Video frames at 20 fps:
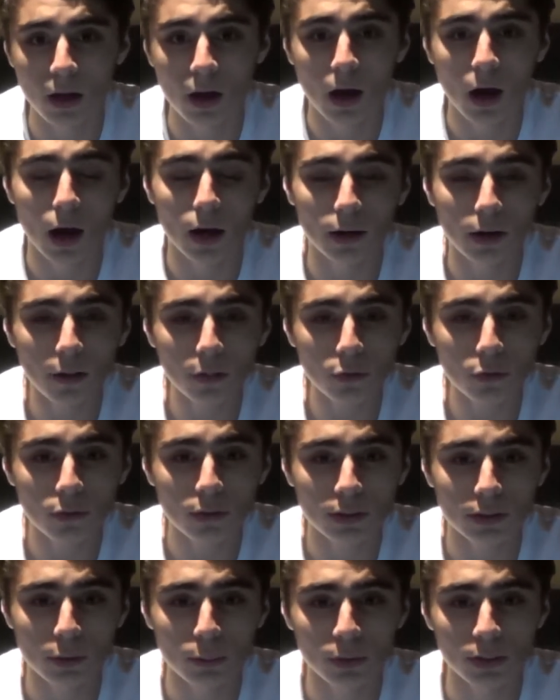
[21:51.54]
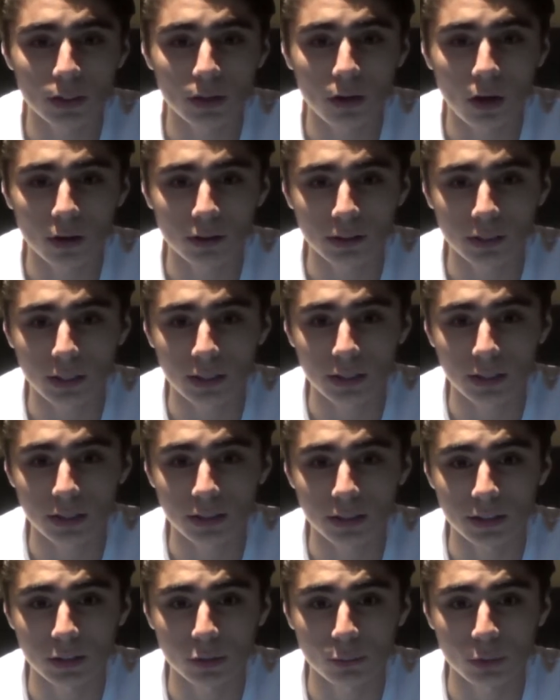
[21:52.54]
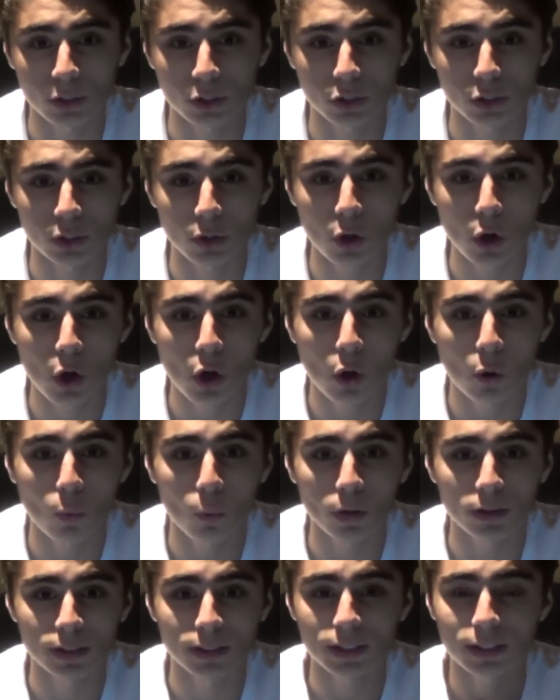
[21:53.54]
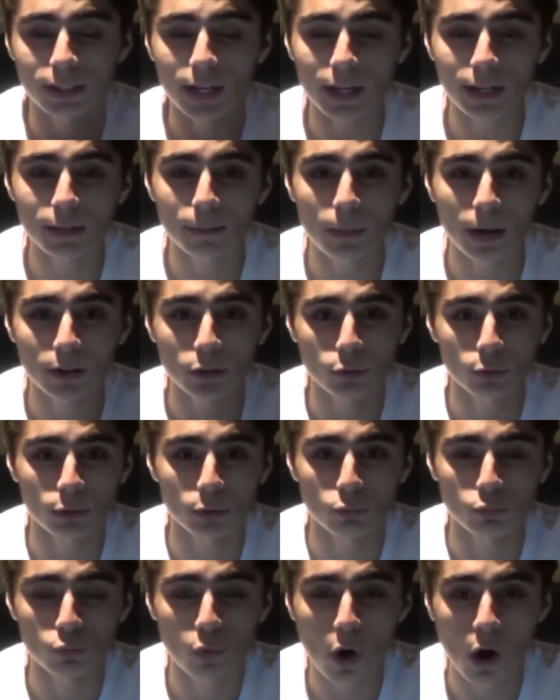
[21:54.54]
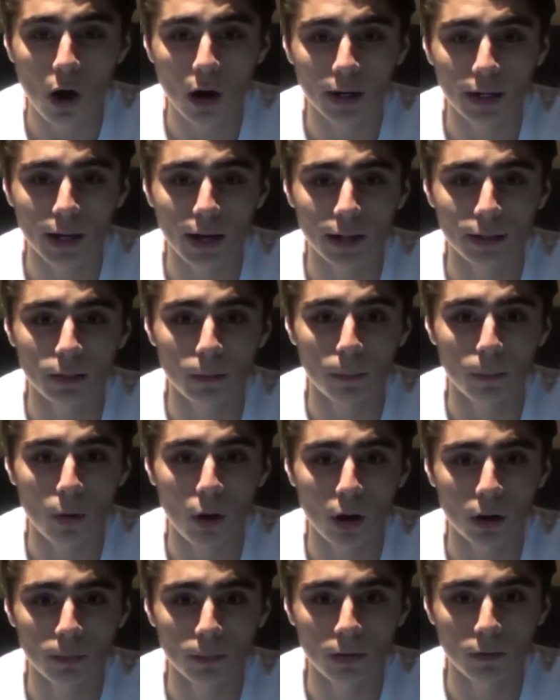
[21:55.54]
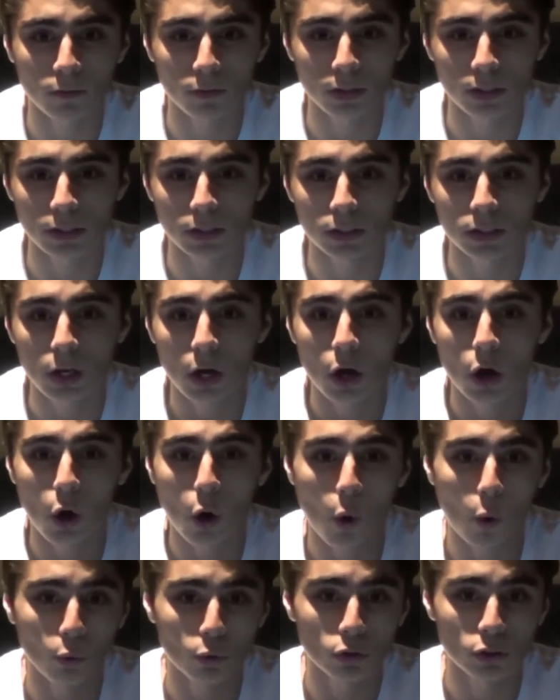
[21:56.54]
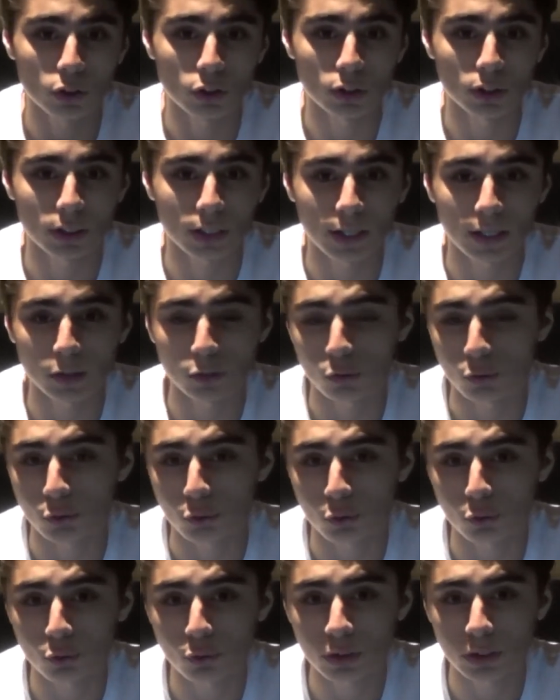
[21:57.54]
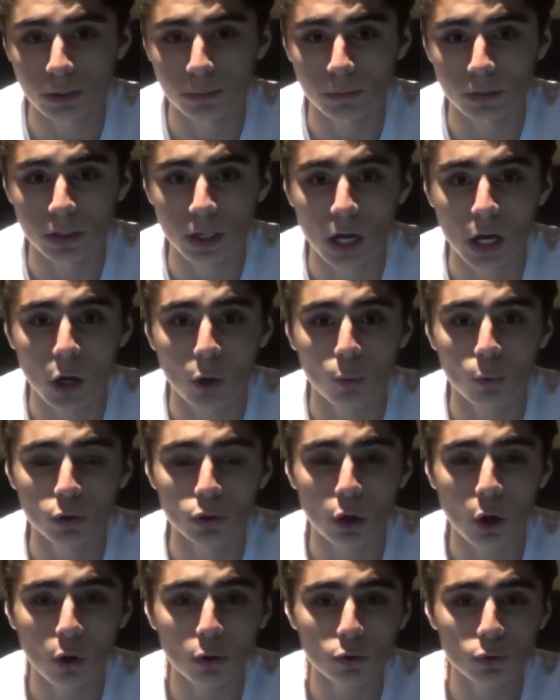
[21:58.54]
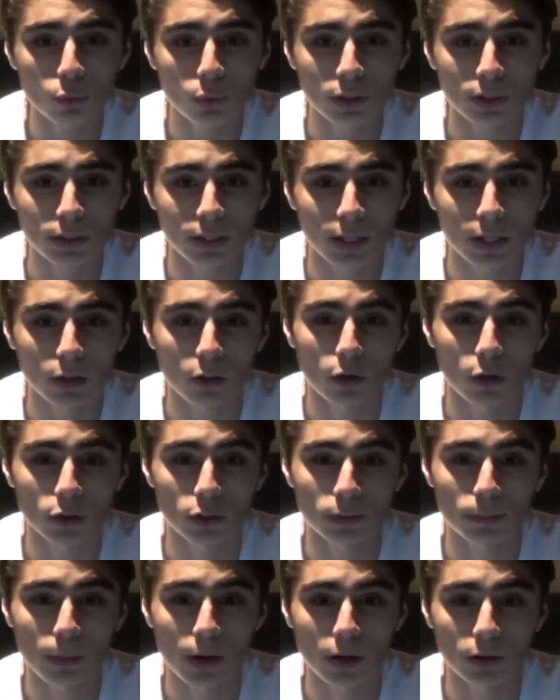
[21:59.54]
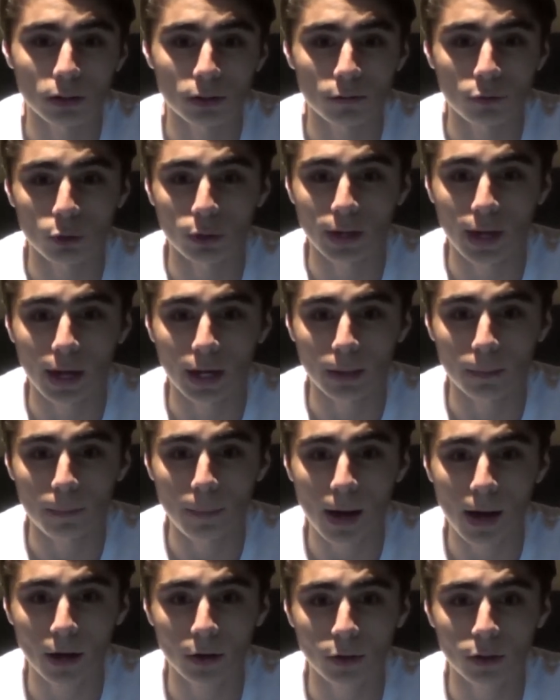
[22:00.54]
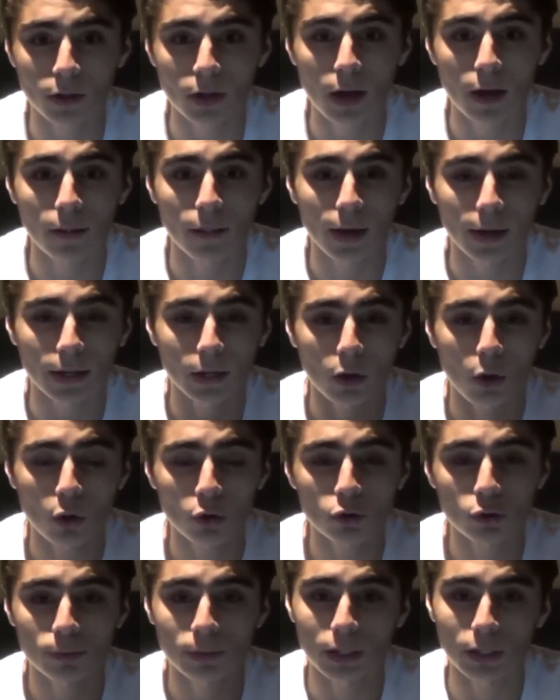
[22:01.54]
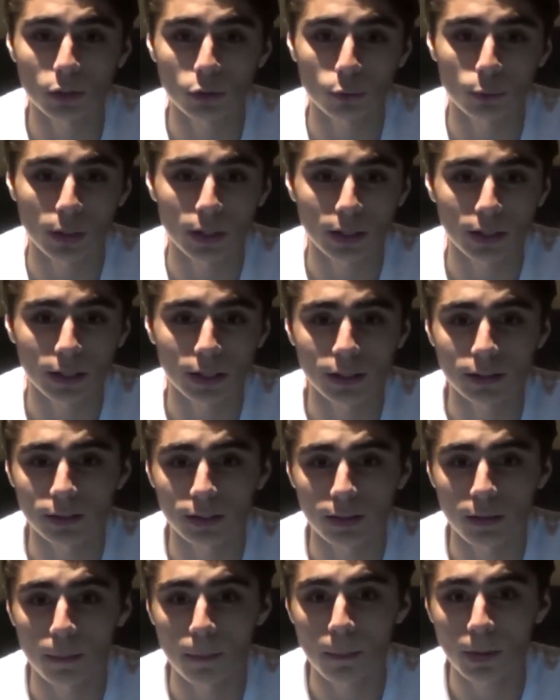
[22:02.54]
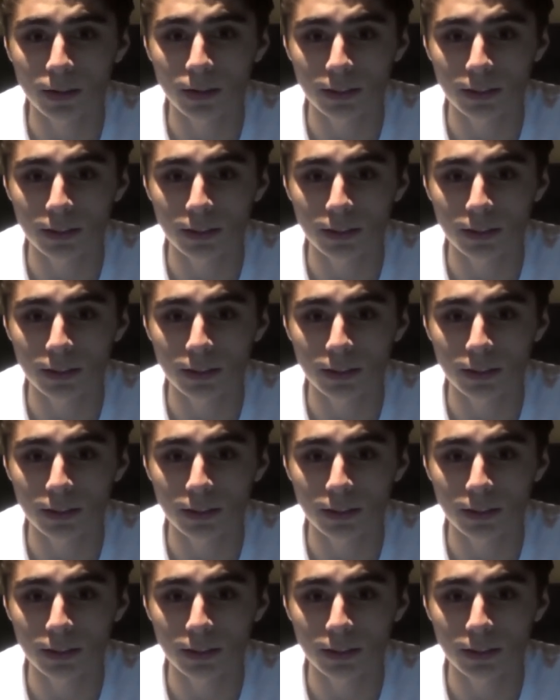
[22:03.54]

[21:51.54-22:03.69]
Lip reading: Another thing that we did not take into consideration was the sedimentary rock at the bottom of these oceans, lakes, or streams, which also contain large amounts of organic matter that can also be integrated into the mud